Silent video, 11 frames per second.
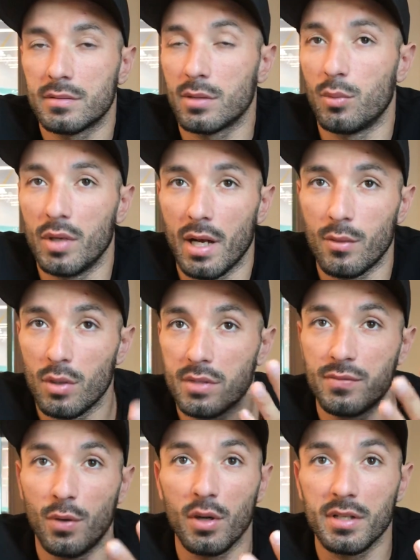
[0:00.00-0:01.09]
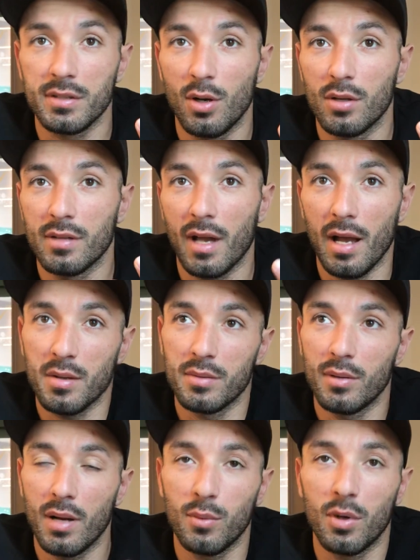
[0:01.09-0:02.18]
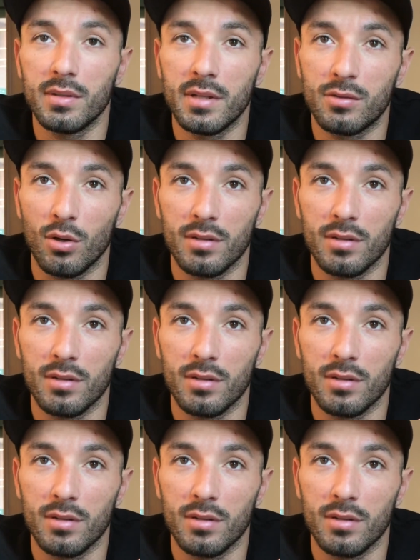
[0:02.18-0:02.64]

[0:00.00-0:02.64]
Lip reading: So when I was 4 years old, I won the